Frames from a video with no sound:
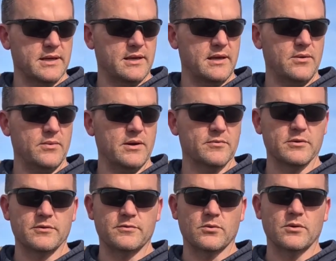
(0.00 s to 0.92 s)
I can't wait for
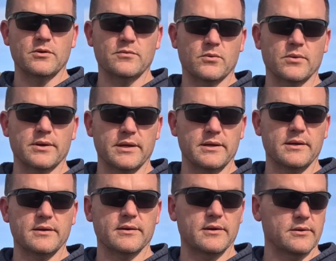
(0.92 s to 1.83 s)
the 44 to get
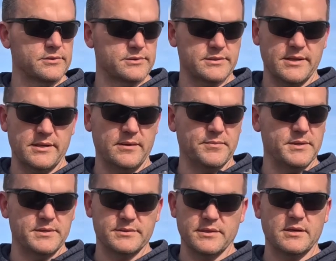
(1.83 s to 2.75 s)
here, and I'm going to set it up
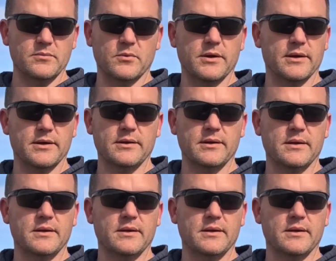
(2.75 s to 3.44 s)
the same way.